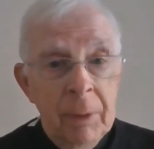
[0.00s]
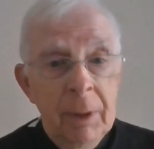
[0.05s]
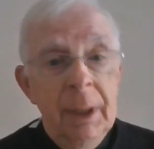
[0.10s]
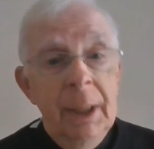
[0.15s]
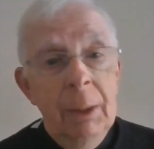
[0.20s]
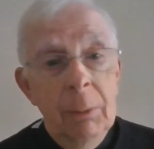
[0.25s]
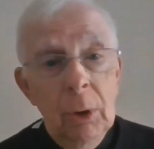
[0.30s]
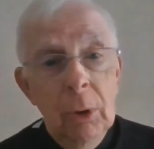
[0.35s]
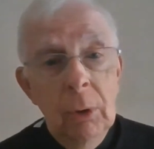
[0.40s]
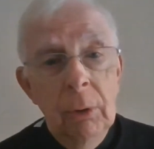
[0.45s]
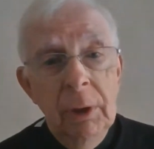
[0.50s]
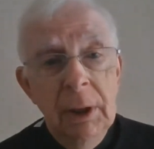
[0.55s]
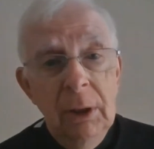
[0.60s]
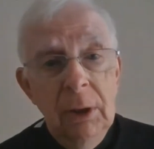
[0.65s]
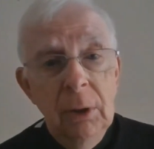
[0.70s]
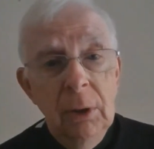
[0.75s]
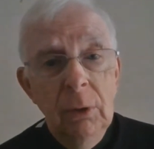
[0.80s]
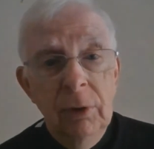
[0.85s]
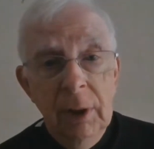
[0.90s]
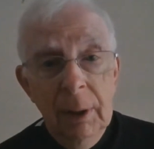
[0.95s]
Now we already
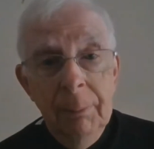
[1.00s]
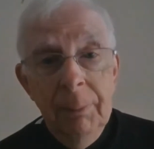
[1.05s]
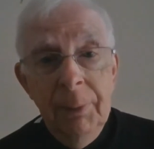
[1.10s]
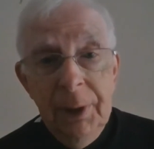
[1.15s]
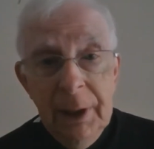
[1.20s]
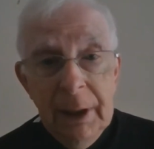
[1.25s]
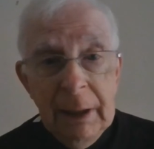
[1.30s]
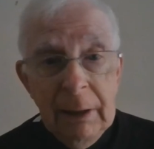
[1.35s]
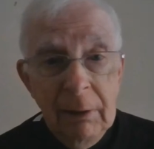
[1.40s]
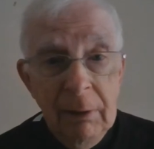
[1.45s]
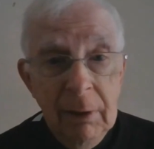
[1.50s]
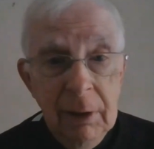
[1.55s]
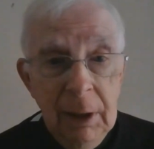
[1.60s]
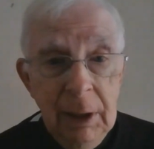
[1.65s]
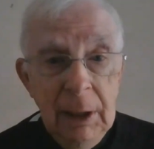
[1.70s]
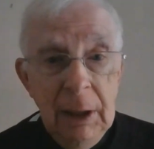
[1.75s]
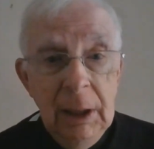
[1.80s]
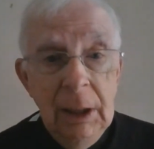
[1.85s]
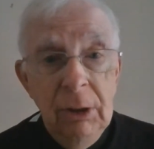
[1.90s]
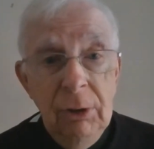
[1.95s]
do some things
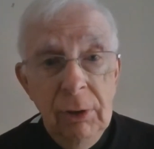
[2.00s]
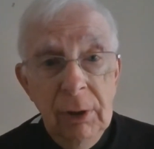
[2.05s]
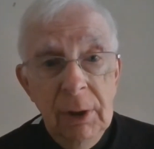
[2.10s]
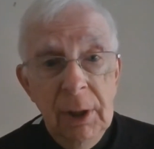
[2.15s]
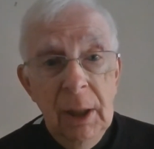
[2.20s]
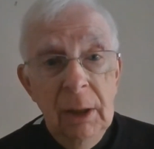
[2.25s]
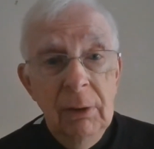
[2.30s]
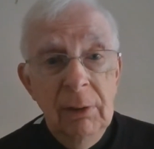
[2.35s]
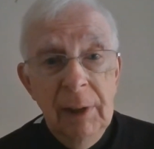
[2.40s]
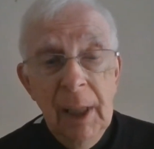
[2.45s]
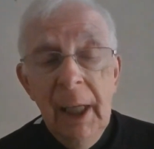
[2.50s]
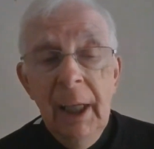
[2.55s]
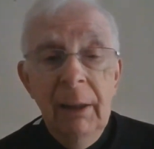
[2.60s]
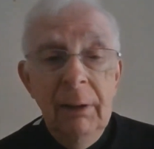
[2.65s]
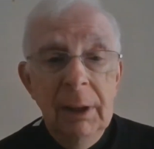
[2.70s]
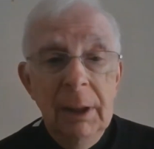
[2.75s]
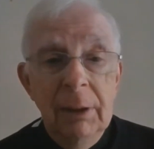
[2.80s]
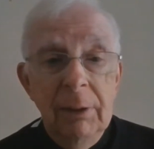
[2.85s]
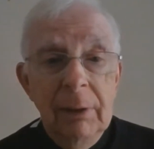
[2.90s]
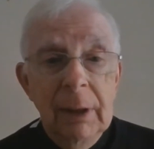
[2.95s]
in each of those
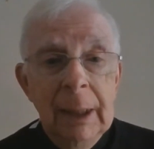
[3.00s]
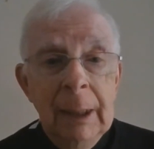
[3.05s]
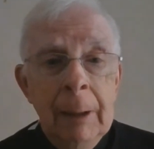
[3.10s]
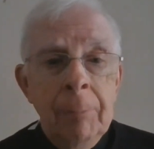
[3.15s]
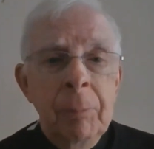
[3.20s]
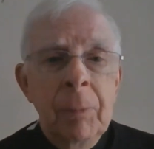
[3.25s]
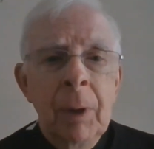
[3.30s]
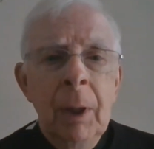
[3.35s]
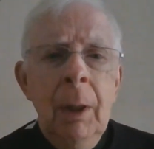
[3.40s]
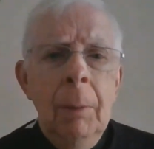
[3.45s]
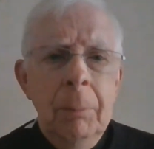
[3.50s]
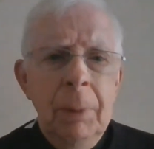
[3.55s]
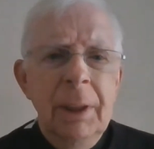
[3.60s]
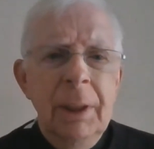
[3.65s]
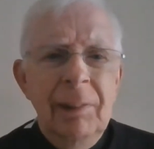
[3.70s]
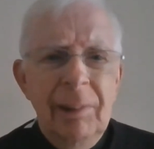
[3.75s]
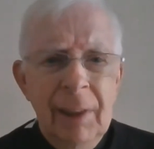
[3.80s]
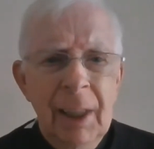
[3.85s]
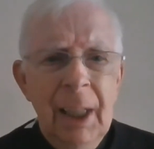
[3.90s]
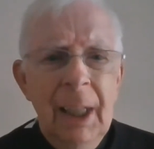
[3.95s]
areas but
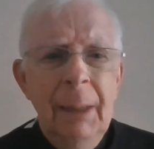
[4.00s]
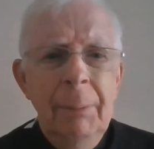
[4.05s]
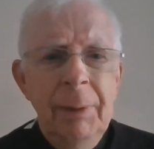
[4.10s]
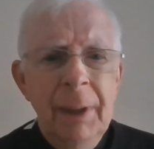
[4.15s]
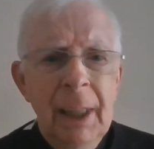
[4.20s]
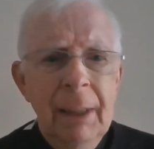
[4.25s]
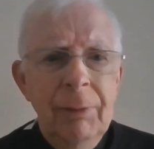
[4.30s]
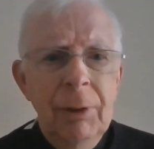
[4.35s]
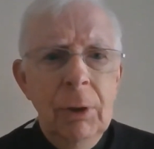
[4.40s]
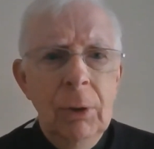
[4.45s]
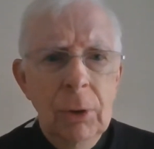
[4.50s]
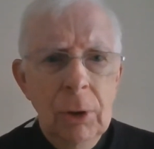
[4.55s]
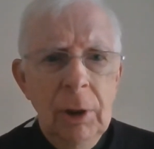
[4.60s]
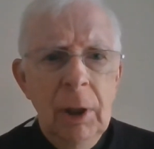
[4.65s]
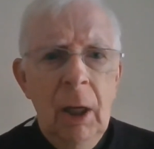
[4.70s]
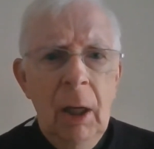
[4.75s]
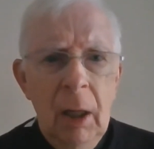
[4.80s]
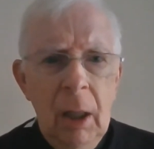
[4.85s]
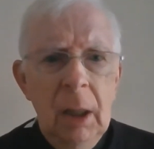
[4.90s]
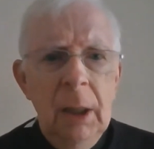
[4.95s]
it's time to have a good
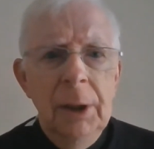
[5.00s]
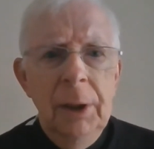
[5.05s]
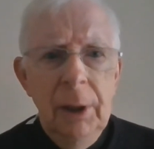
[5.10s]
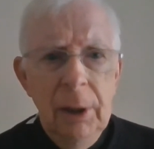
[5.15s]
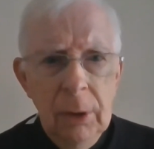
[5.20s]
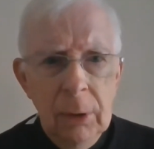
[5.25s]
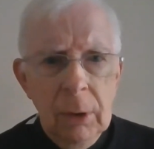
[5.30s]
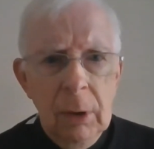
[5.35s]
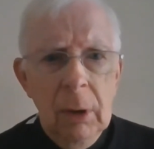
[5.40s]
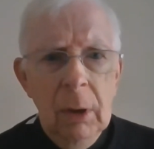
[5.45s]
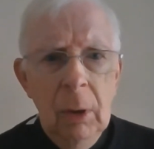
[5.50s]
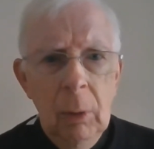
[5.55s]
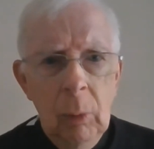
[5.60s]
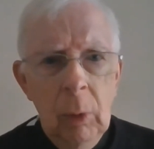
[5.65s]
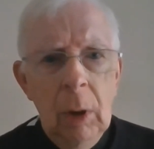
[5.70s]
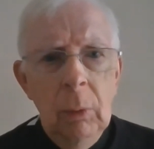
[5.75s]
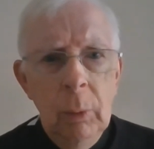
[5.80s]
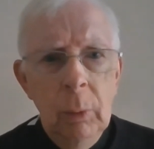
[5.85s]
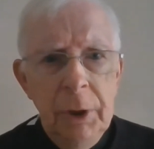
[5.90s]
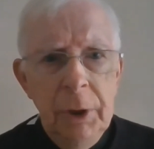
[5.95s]
hard look at
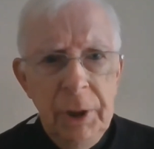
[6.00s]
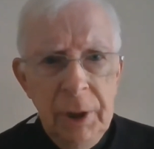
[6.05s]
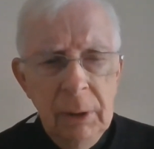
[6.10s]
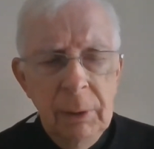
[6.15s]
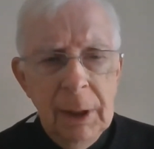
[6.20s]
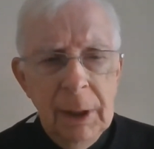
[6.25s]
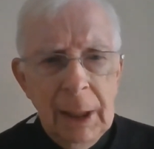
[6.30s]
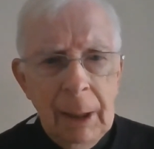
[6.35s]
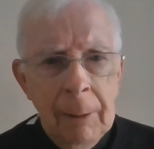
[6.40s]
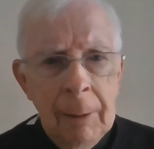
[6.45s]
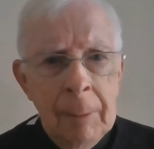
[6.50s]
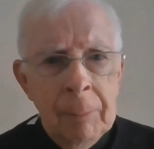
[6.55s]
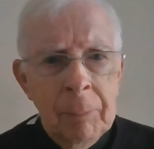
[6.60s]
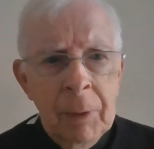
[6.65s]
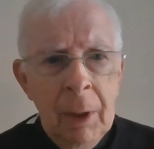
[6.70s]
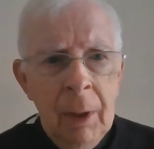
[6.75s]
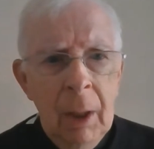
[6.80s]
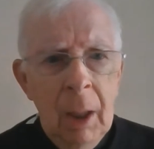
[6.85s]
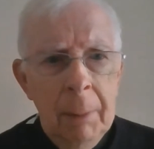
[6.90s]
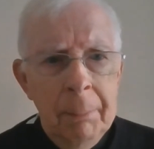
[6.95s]
what we're doing
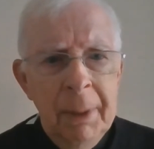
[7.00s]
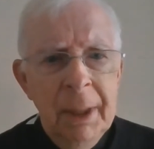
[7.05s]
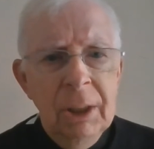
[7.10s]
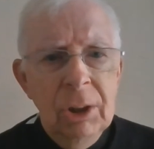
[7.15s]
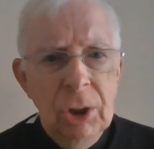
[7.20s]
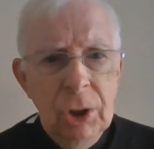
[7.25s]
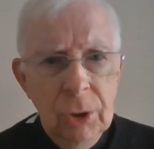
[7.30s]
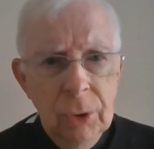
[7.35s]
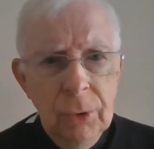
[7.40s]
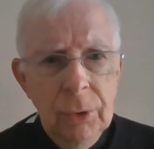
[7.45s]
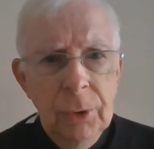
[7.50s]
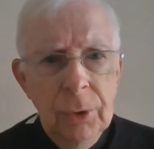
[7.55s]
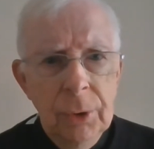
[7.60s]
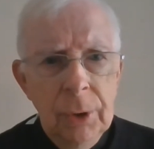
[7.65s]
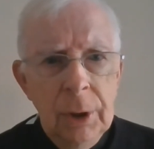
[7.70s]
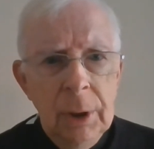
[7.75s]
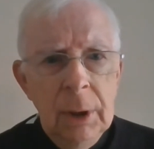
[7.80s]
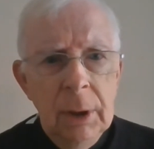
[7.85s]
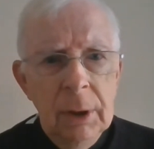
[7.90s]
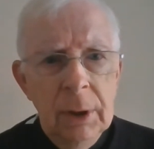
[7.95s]
and make sure
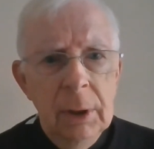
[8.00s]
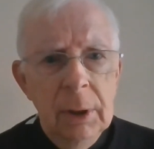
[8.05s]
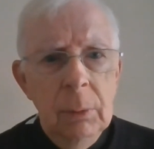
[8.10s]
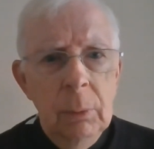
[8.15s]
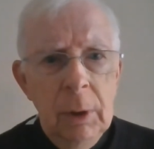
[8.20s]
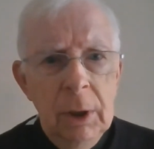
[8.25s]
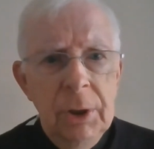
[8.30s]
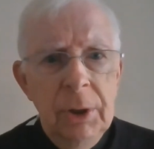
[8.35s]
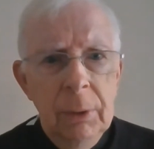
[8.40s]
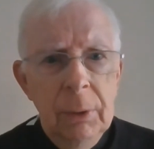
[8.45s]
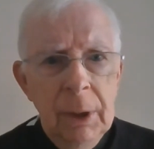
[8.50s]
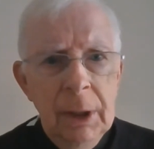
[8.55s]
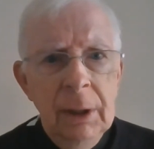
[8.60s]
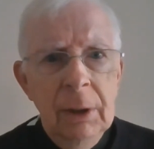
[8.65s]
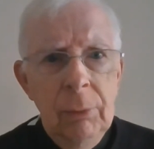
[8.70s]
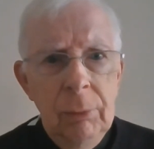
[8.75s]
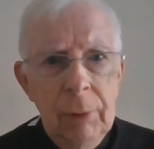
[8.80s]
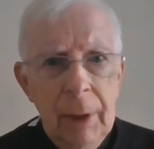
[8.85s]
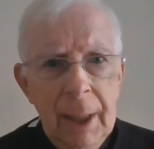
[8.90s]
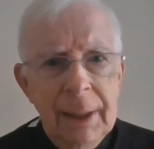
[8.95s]
that we're doing
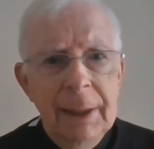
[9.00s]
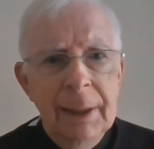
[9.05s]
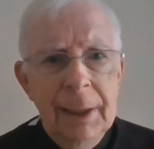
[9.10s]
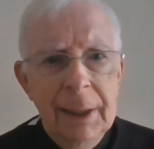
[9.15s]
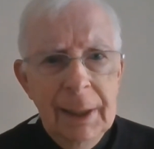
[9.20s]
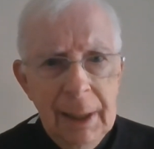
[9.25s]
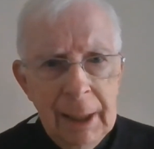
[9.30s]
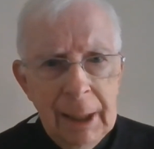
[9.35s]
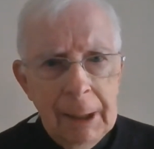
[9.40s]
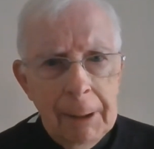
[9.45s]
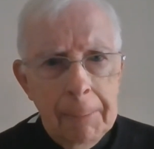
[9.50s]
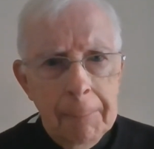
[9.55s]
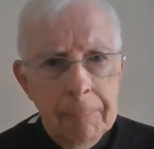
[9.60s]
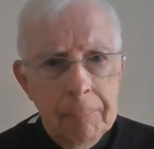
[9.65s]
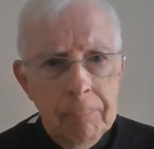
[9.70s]
the right thing.